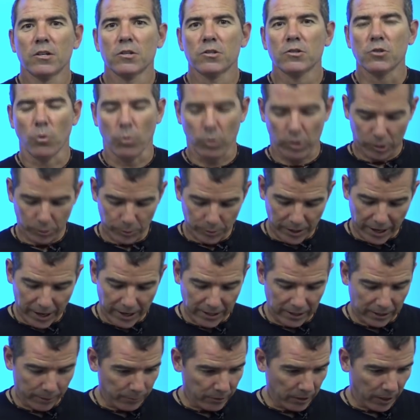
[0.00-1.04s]
So we're
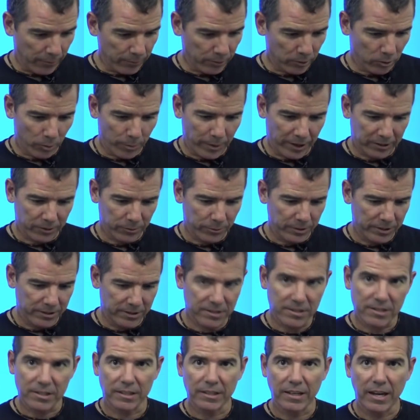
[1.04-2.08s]
creating, I'm going to go back to read
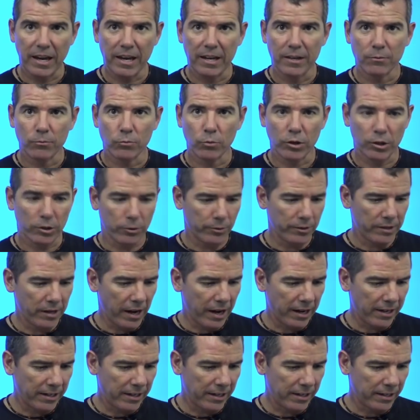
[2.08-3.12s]
this again, we're
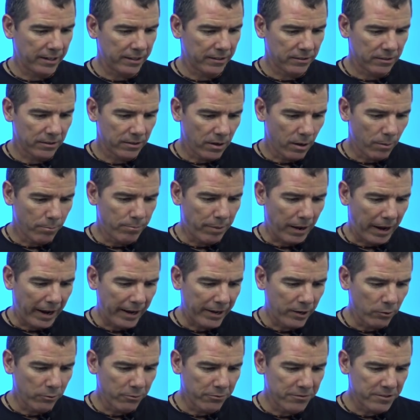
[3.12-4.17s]
creating a
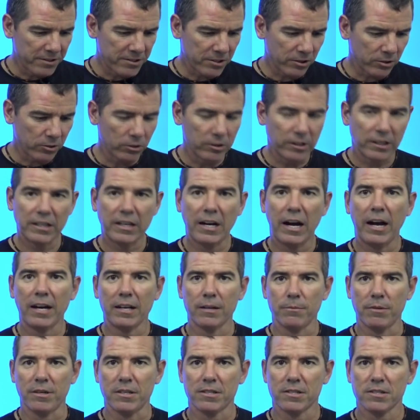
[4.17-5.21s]
biophysical
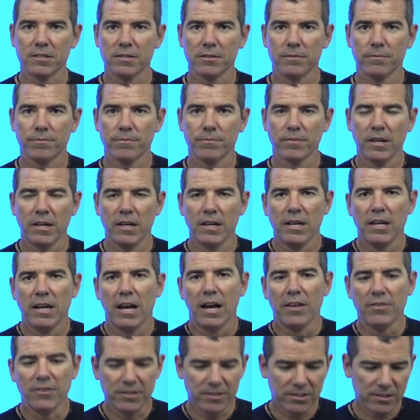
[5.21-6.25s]
economist.
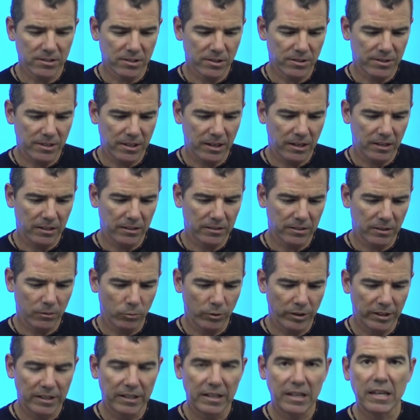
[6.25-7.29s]
And this is the thing that
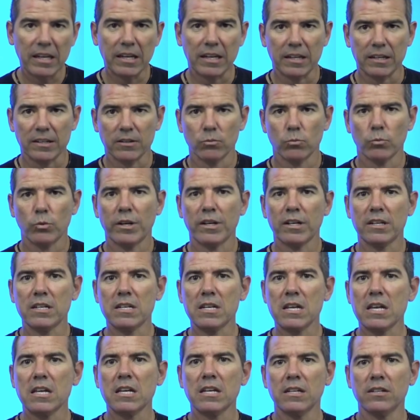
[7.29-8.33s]
we need. We
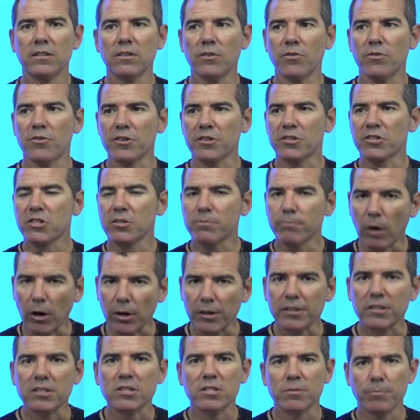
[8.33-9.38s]
need the
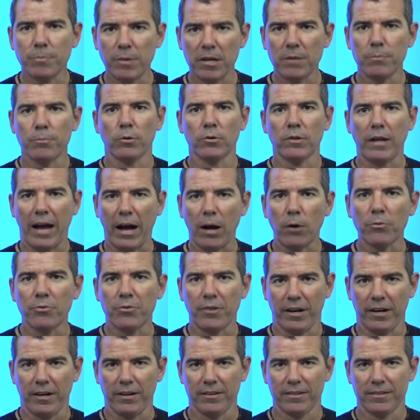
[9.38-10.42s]
smartest people out
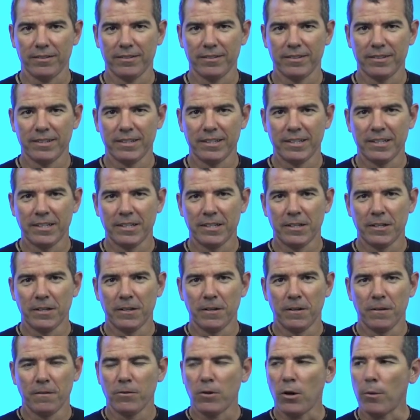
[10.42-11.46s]
there.
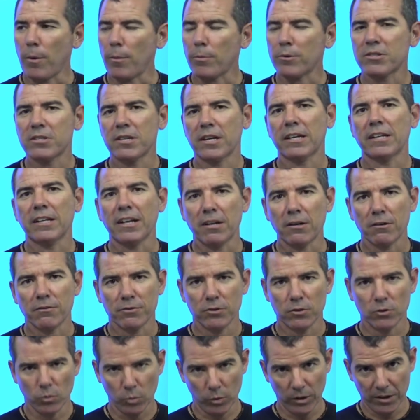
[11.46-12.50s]
You know, I remember seeing an
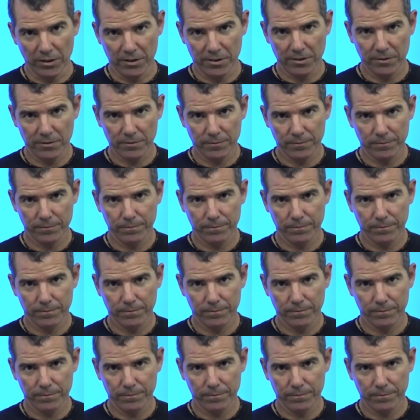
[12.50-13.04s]
interview with